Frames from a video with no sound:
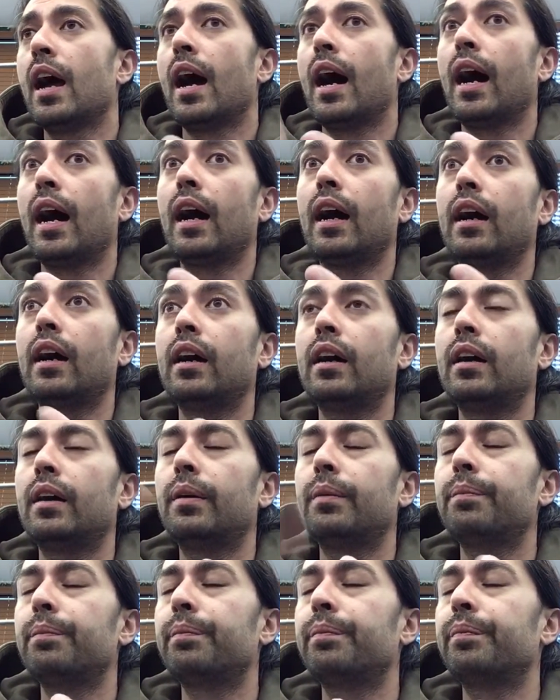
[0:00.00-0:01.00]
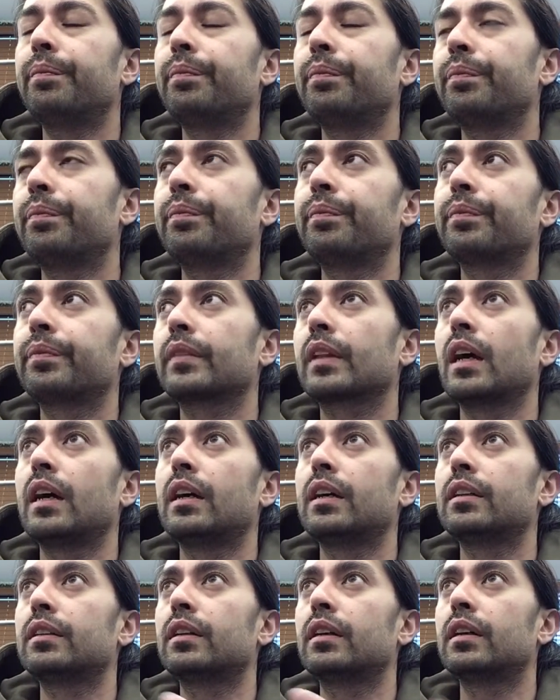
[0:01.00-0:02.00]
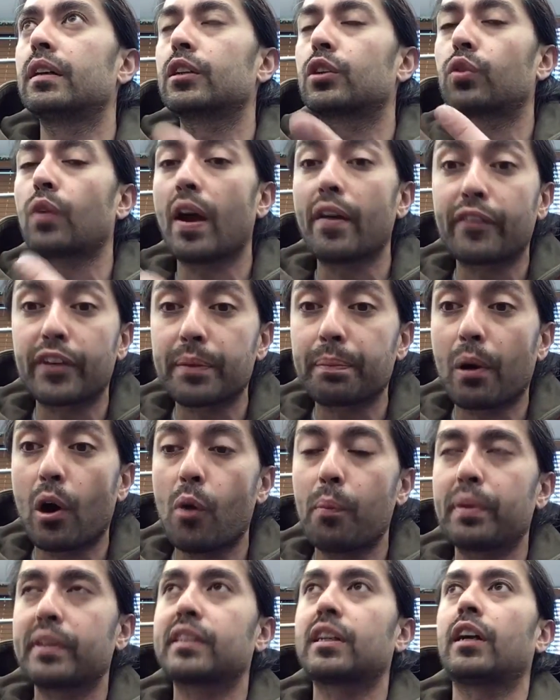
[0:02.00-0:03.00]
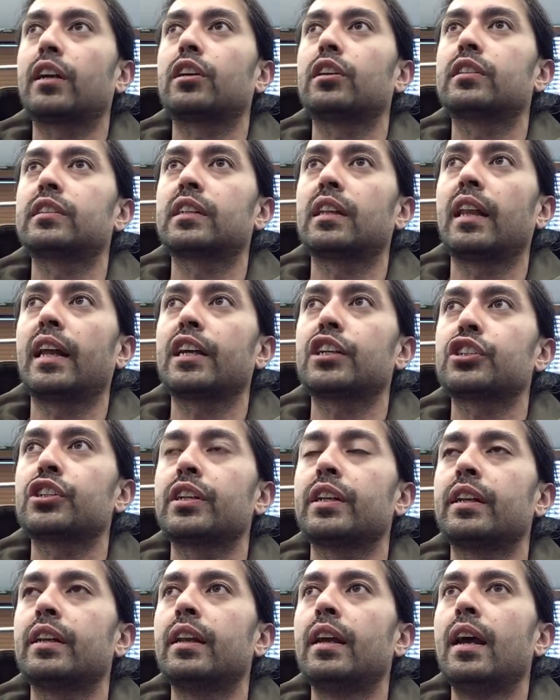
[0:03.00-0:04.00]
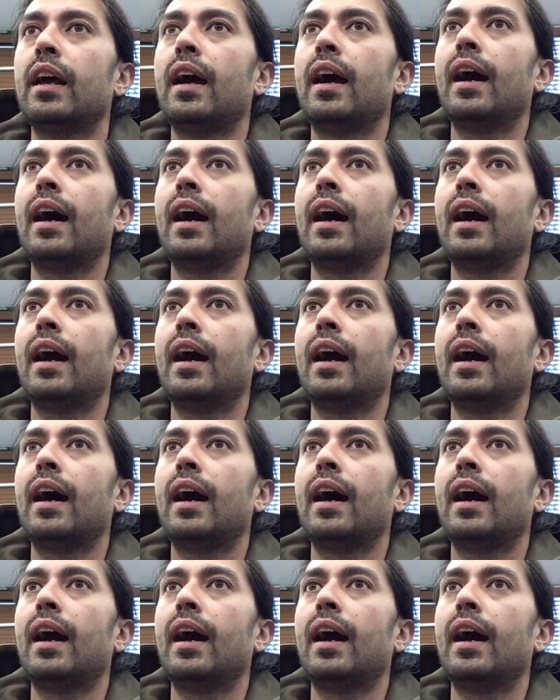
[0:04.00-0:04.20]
Um, uh, uh, Gravity Pope has got a good selection.